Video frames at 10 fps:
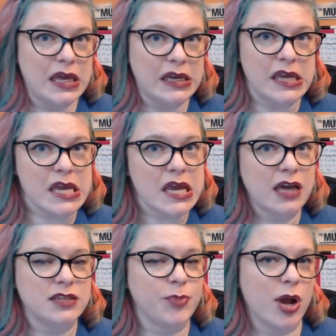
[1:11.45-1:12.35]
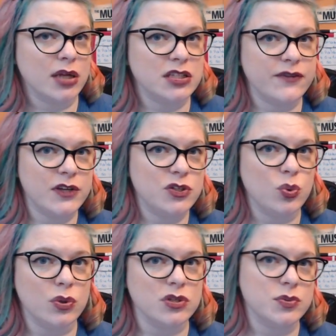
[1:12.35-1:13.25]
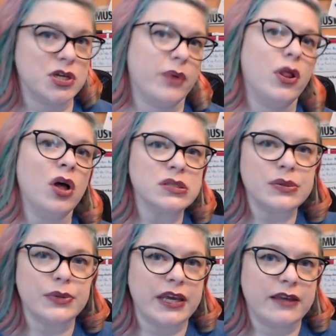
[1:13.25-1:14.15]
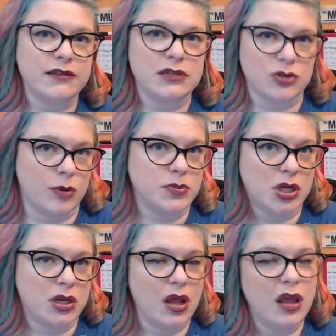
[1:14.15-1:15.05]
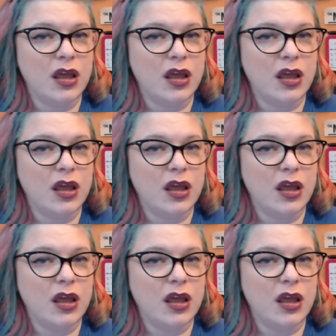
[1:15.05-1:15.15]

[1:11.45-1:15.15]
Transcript: and he has productivity tools, which I will also link in the description,